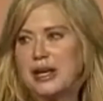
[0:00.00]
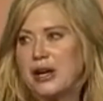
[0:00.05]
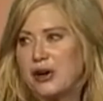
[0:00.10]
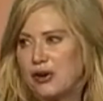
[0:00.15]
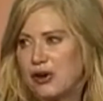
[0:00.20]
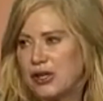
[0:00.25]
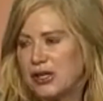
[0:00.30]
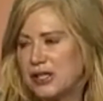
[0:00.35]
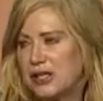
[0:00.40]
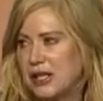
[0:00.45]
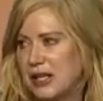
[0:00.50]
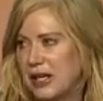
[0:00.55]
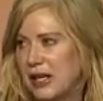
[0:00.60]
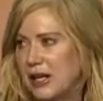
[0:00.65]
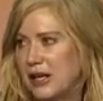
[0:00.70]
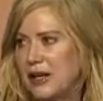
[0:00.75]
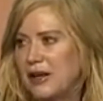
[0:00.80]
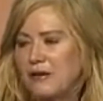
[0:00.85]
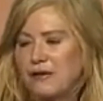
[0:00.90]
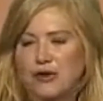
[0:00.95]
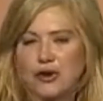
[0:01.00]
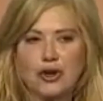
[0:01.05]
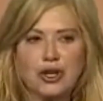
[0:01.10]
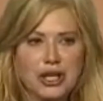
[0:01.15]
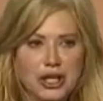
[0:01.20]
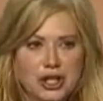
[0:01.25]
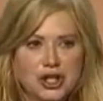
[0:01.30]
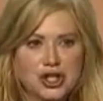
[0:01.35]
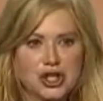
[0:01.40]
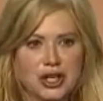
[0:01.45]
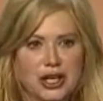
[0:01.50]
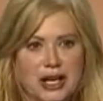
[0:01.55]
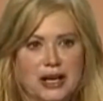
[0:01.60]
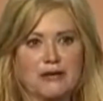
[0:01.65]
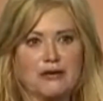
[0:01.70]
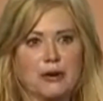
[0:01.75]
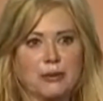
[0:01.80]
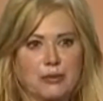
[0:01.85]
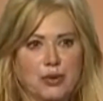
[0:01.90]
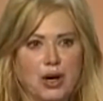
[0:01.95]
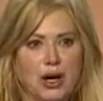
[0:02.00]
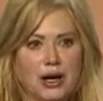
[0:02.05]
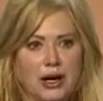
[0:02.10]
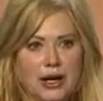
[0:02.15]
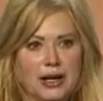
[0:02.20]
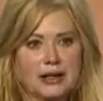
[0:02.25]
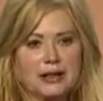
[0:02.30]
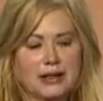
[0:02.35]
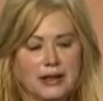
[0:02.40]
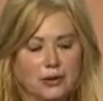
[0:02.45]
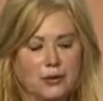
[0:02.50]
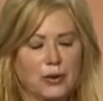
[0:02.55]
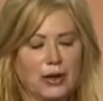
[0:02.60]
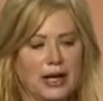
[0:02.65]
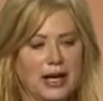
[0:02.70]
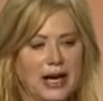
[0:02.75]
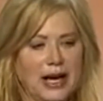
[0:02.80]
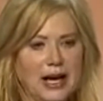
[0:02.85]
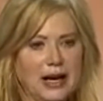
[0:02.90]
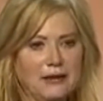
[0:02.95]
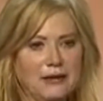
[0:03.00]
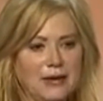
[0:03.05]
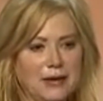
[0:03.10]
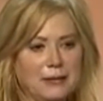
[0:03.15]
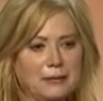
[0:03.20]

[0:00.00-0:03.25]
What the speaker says: guarantee for each and every product that we have.